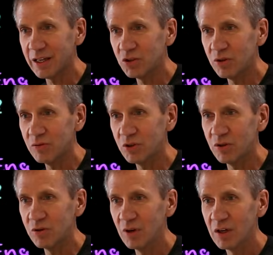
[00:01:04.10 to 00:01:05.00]
get you
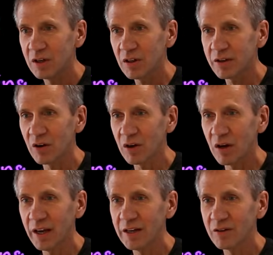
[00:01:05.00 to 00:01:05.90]
to click on a
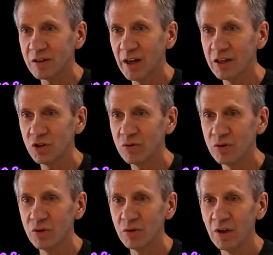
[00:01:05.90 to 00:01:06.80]
link that takes you
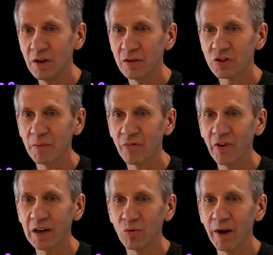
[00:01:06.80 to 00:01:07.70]
to some
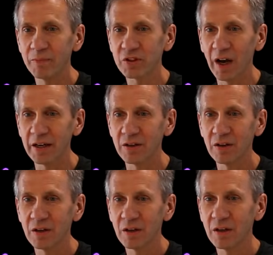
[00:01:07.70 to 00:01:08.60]
fake website.
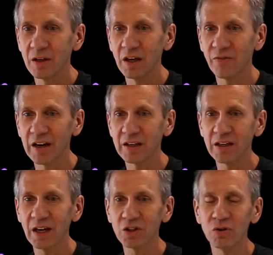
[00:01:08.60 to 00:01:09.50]
If I
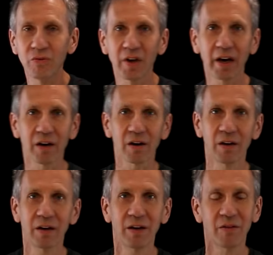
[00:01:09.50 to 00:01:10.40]
can get you there,
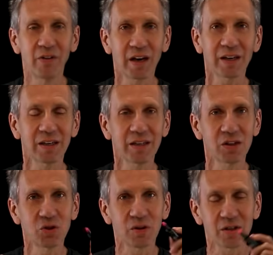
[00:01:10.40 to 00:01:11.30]
then I can
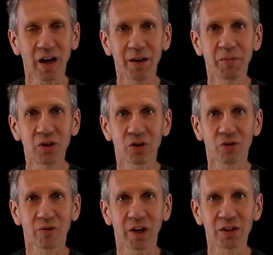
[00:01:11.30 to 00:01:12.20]
get you to type in your
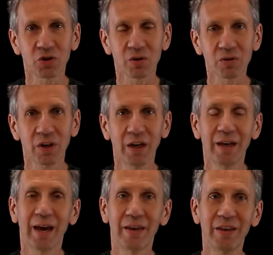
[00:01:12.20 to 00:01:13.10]
credentials,
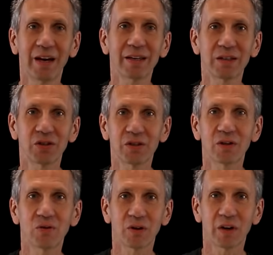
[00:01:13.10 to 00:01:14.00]
and then I can
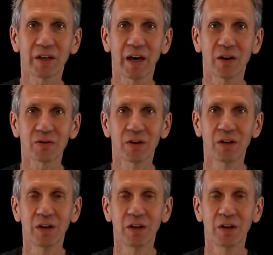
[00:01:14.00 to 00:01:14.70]
steal your account.